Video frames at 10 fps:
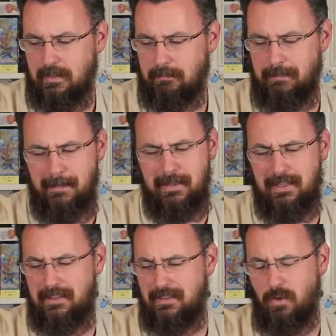maybe
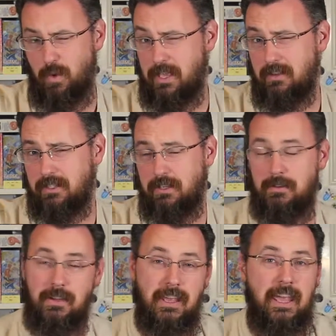a week or 2,
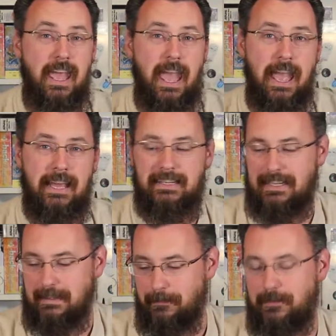and
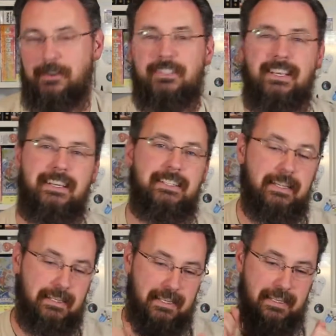the first thing it
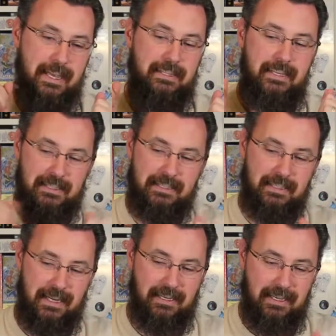says
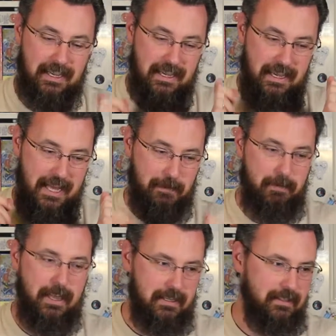it's
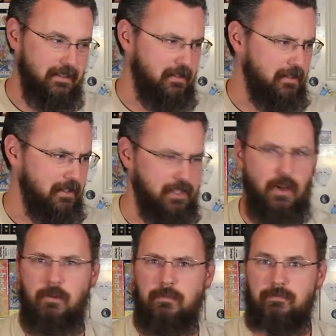been
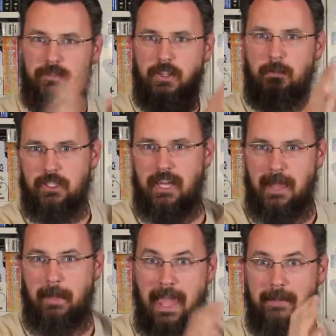so much
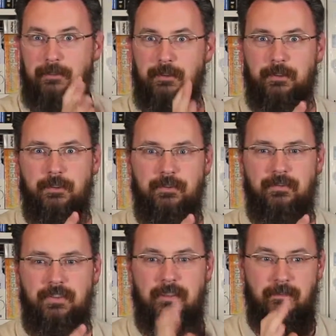time after
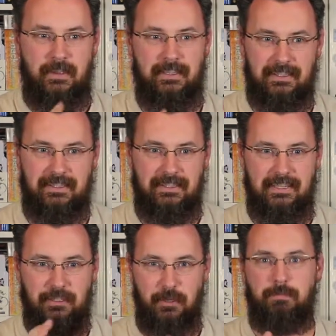the events
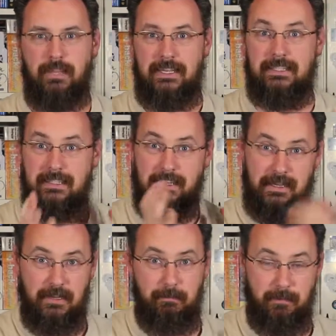that took place in
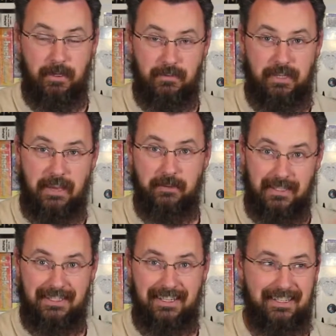the Book of Shadows
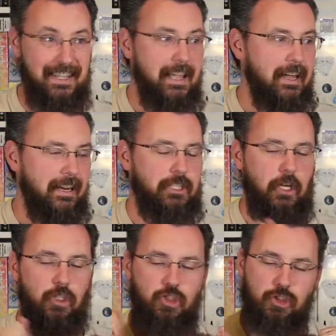incident, and I was like,
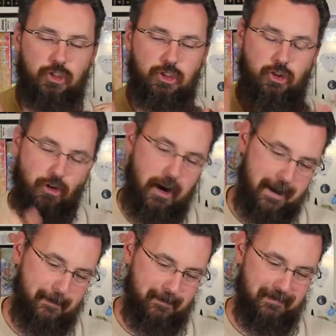crap.